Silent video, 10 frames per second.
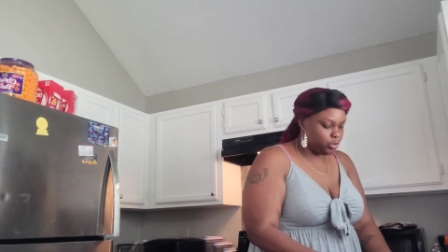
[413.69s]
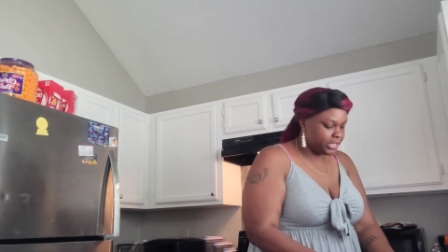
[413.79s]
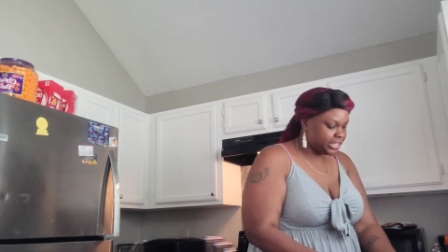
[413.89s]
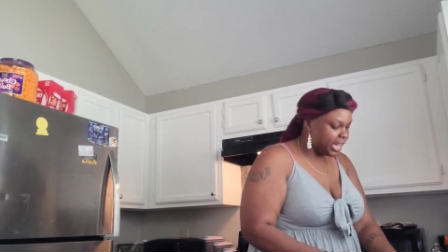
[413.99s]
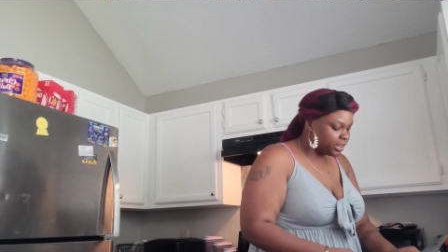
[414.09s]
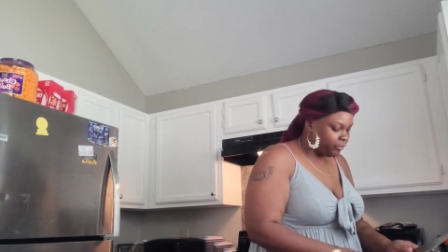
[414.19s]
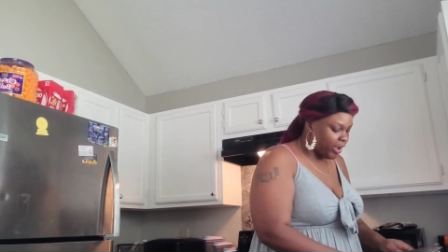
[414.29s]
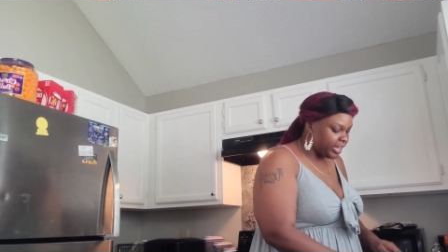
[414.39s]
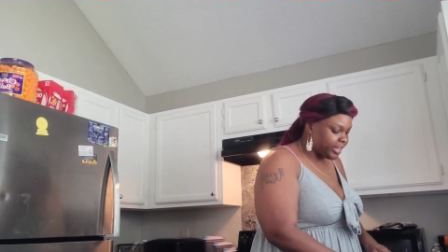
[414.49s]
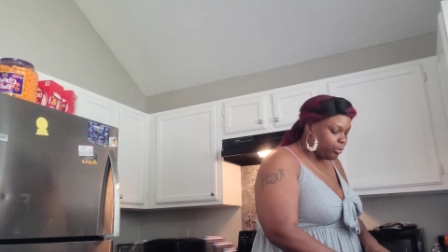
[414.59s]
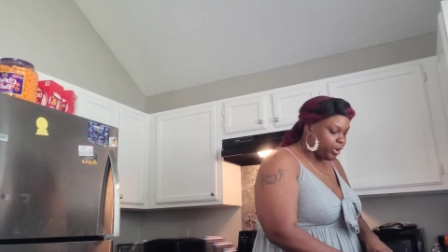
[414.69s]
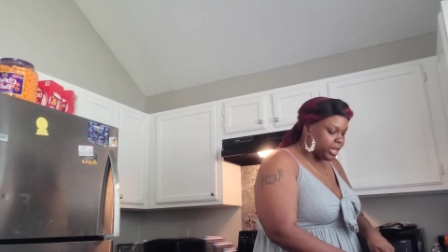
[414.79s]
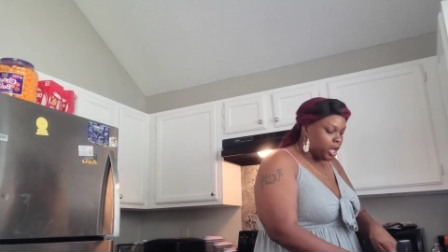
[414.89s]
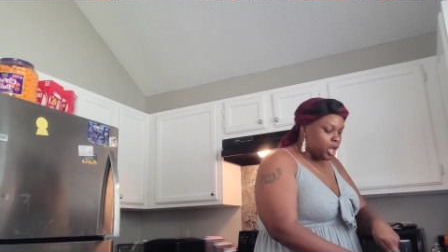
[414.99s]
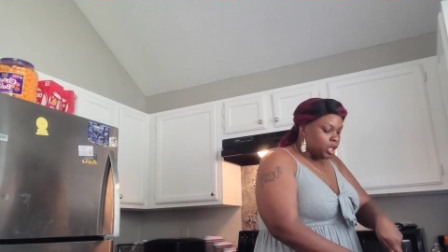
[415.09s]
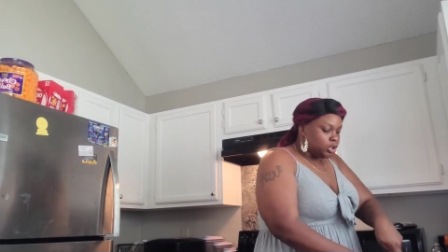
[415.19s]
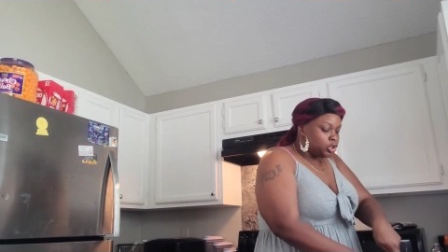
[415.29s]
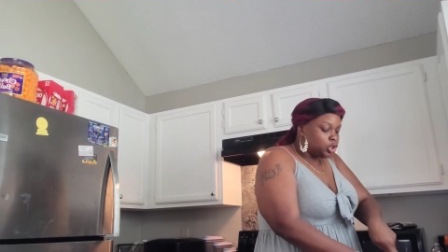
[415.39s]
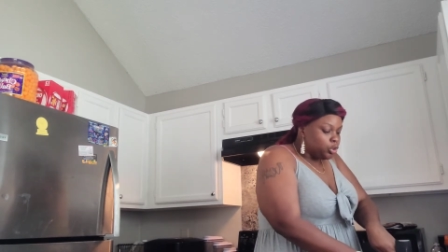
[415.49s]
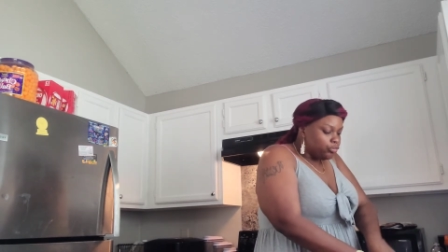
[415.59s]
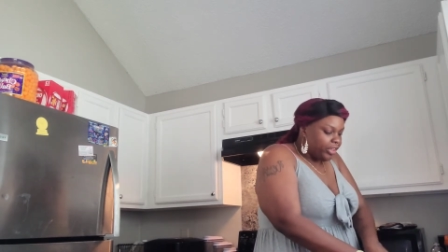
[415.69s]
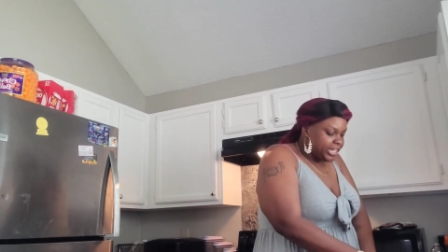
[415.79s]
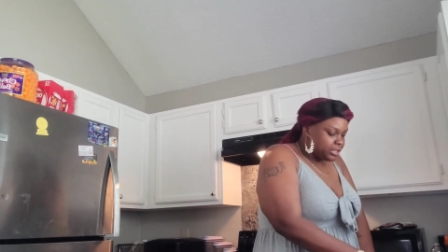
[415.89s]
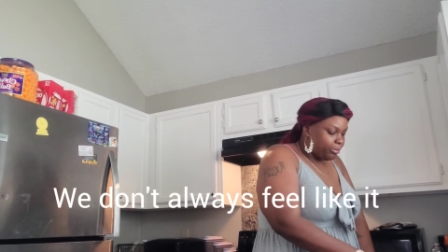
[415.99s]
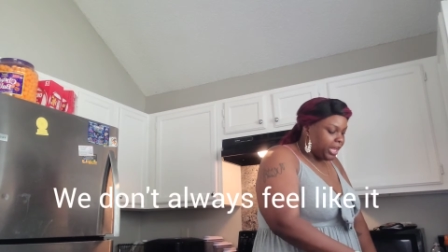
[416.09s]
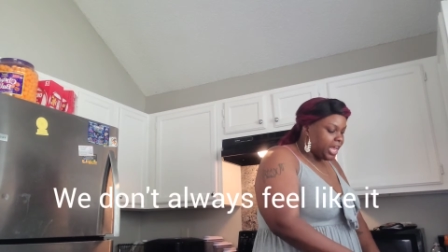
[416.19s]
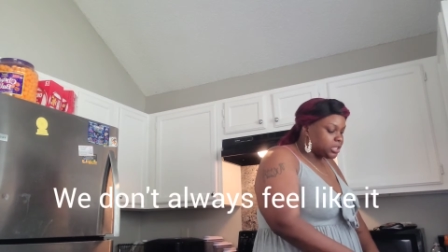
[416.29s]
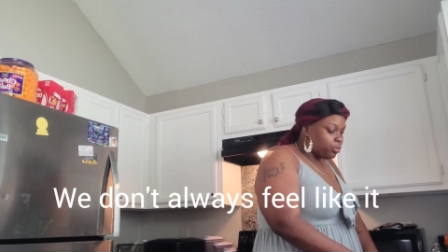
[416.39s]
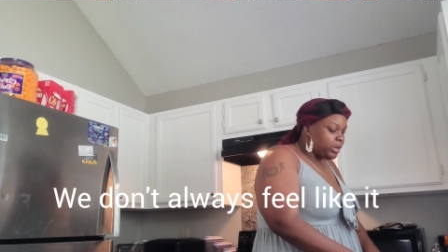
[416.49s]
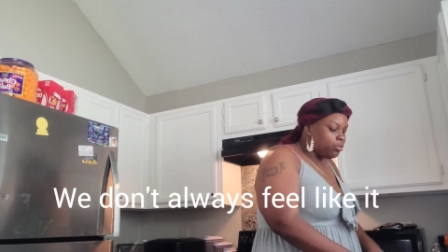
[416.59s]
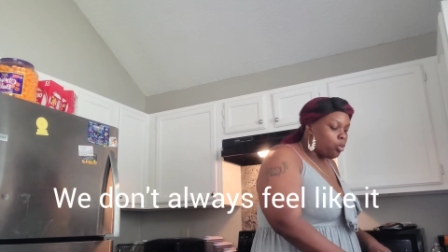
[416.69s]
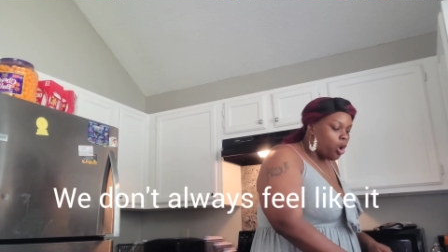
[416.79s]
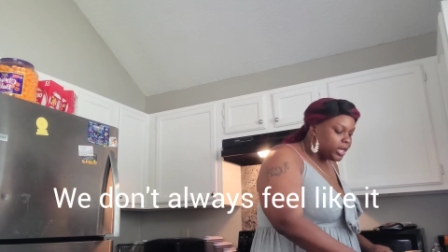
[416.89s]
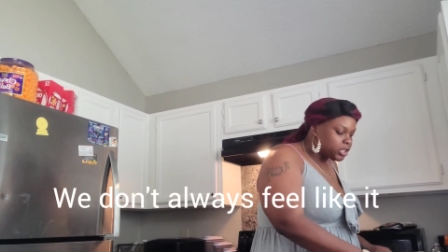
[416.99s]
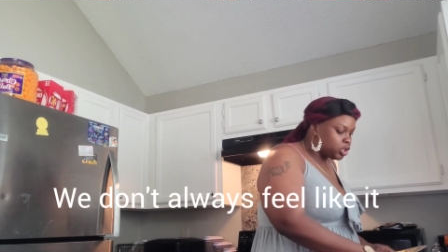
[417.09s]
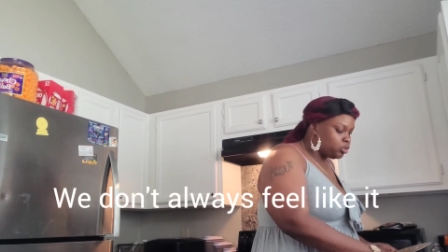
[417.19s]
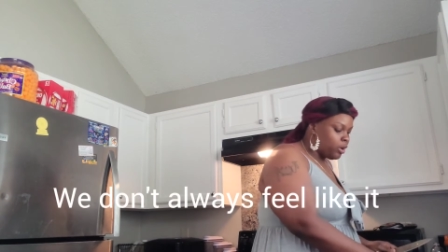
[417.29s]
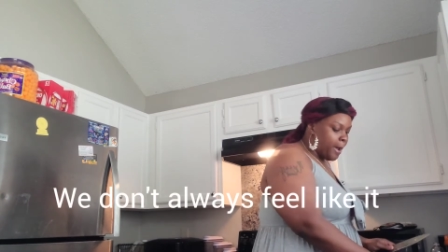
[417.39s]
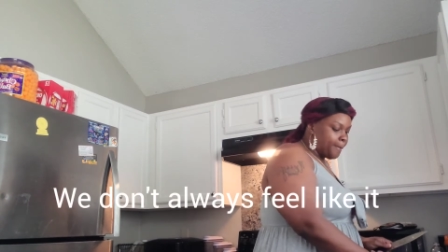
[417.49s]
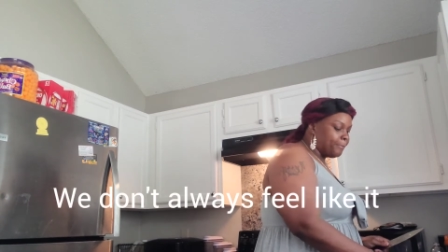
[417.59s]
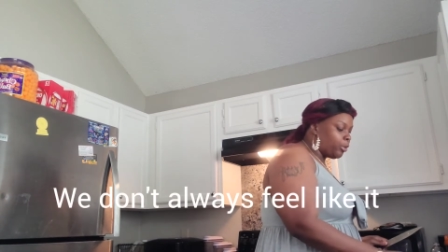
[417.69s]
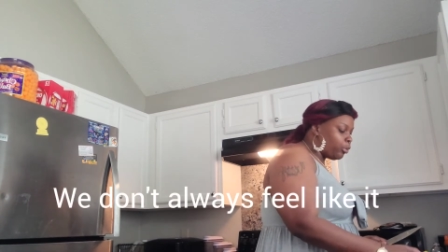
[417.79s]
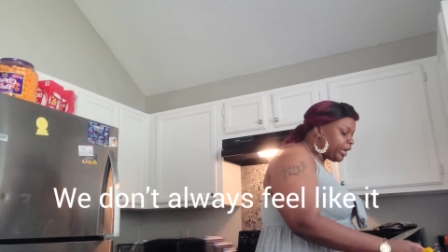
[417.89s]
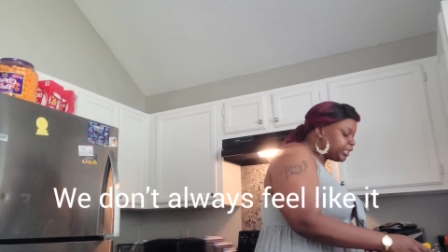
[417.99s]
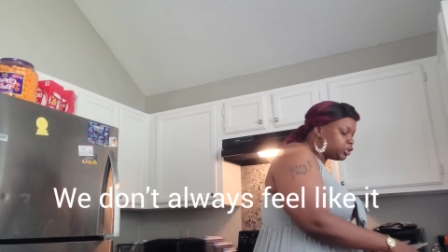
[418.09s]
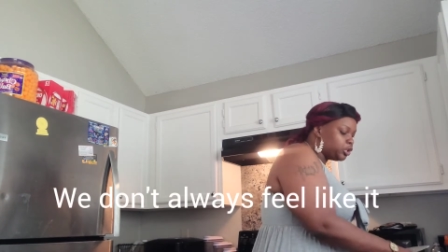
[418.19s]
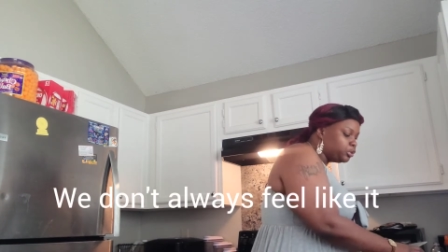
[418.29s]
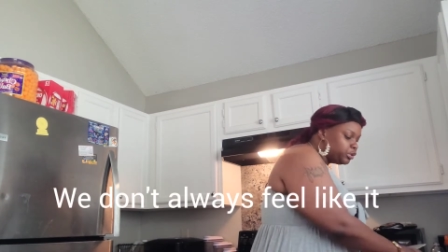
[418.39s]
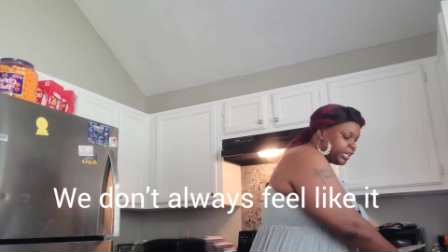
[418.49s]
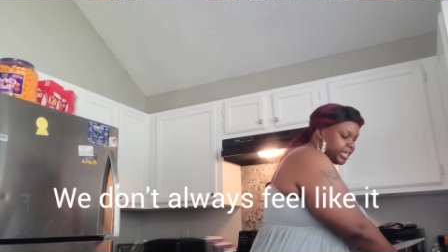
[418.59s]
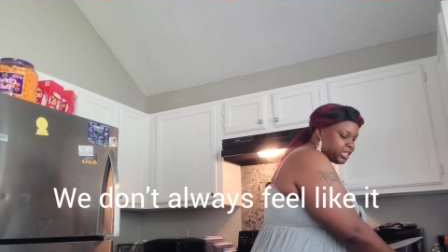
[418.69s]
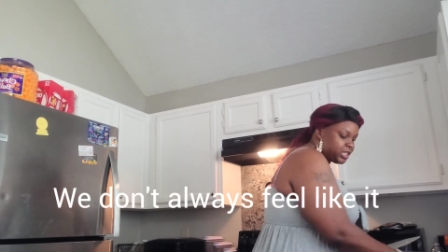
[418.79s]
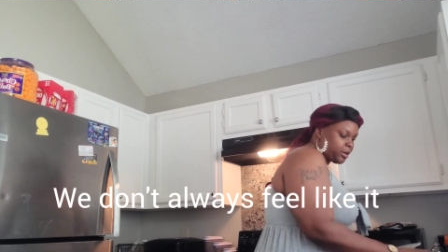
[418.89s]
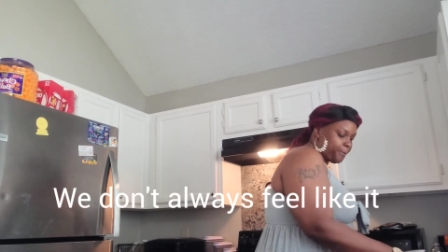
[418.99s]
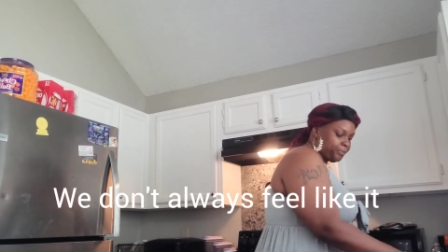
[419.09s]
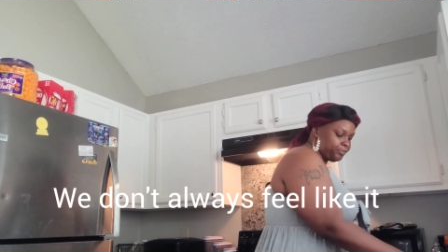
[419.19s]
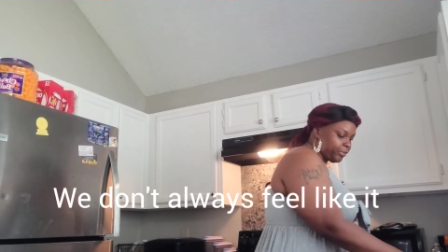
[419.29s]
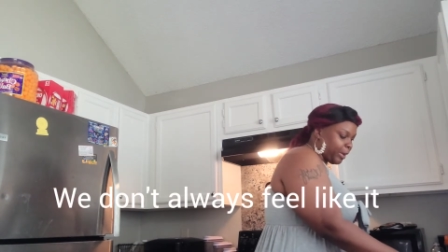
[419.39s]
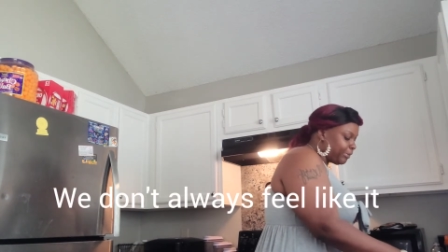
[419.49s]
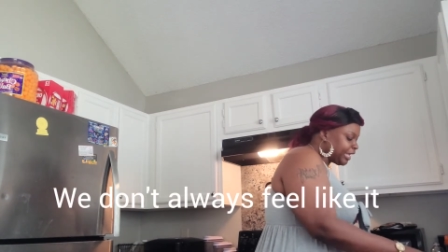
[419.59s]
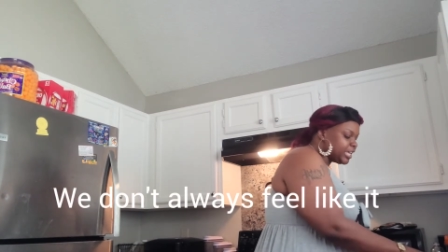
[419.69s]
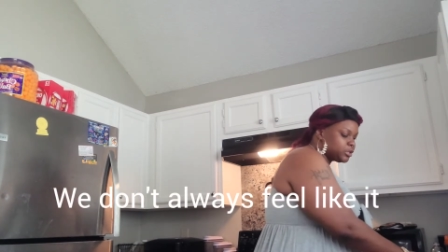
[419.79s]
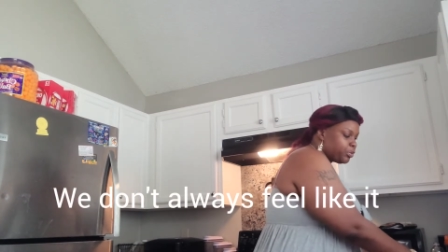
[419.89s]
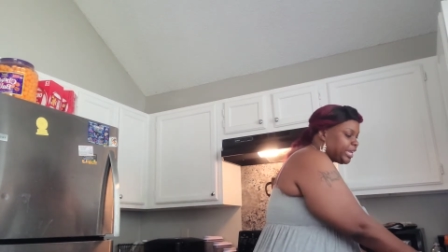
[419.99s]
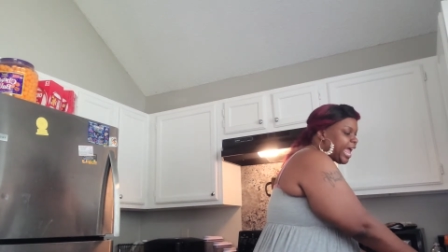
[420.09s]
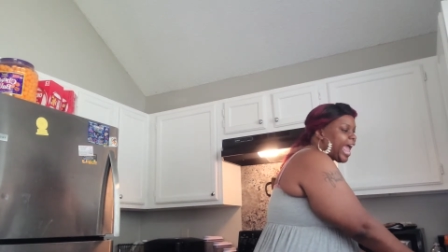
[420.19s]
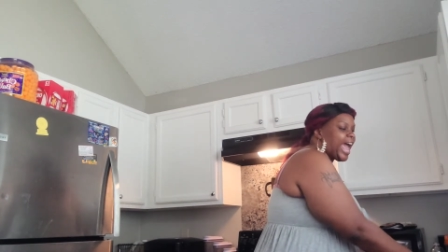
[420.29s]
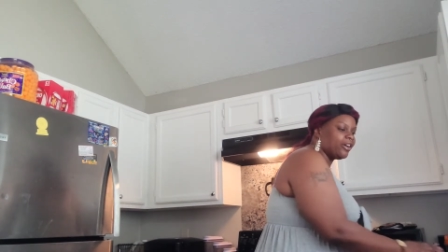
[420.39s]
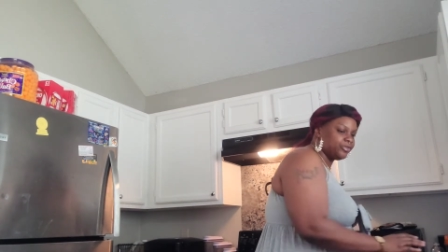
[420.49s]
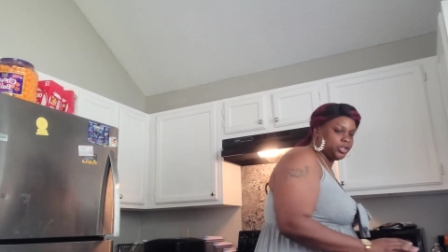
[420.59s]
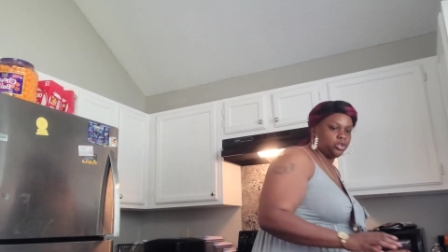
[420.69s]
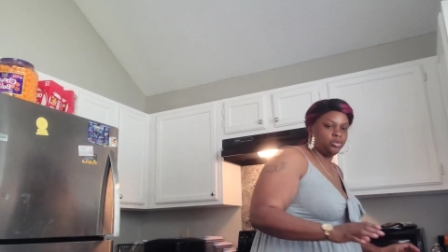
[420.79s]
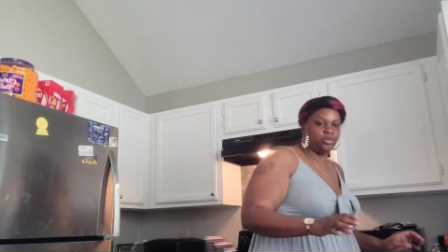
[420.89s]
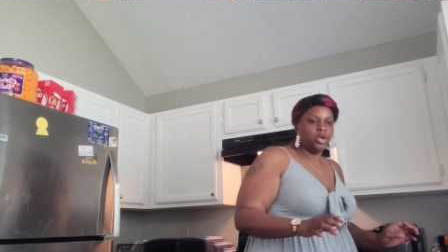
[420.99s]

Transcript: It's not the fact that we do this because we want to, but we do this because we have to.